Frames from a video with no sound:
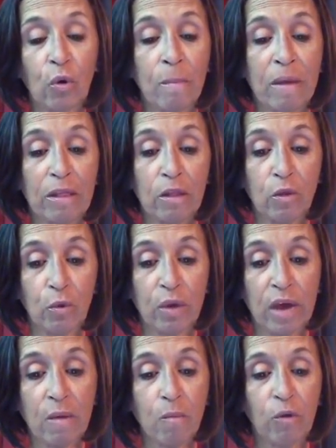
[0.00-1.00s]
or
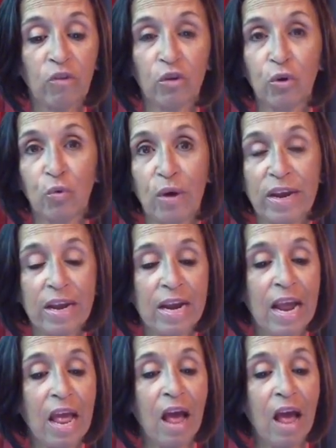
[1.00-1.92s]
melaleuca, which are great.